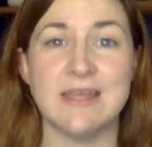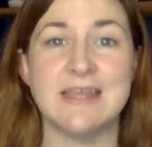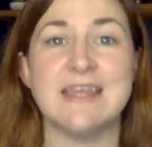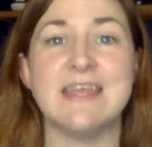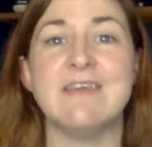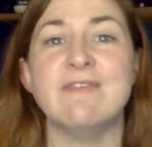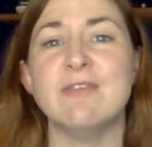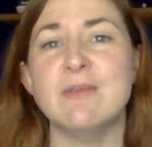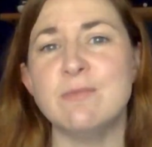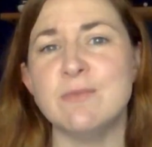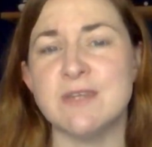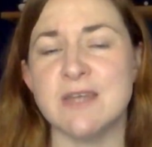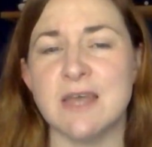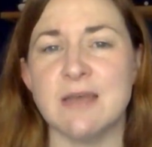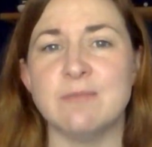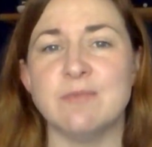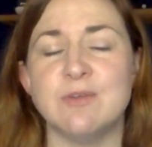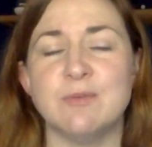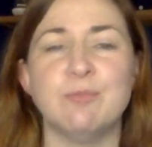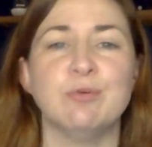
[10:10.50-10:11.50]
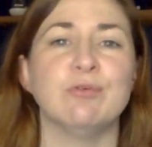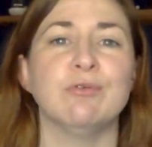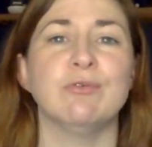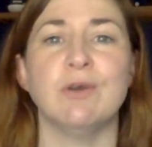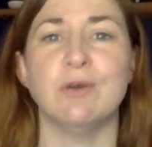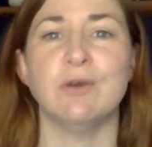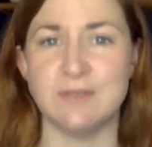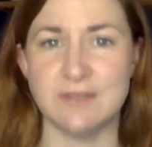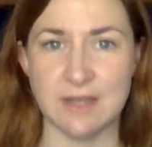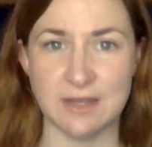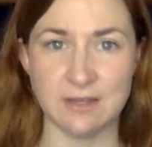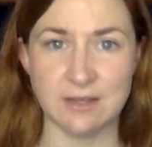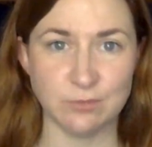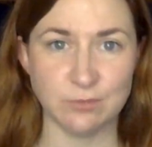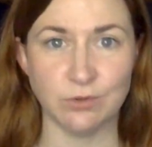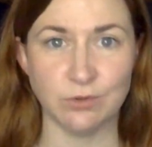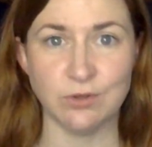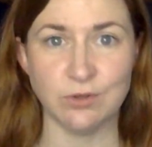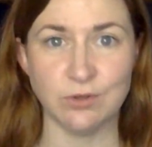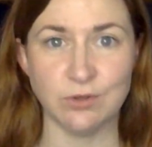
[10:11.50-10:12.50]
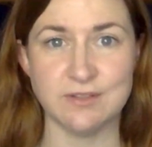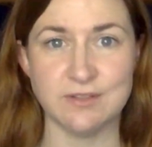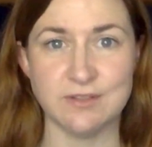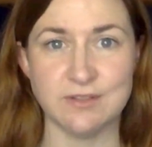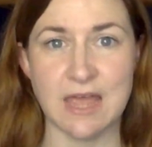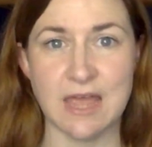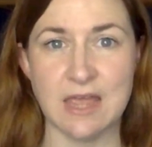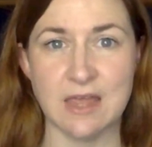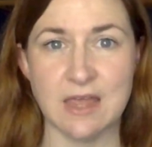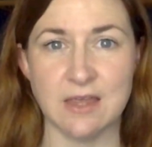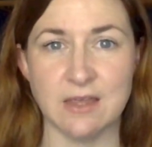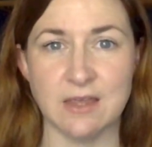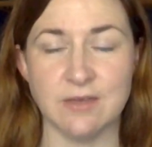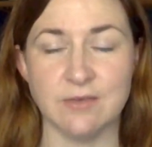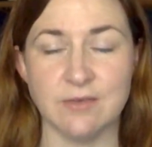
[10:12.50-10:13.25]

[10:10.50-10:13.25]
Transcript: Give them time to process what you're saying.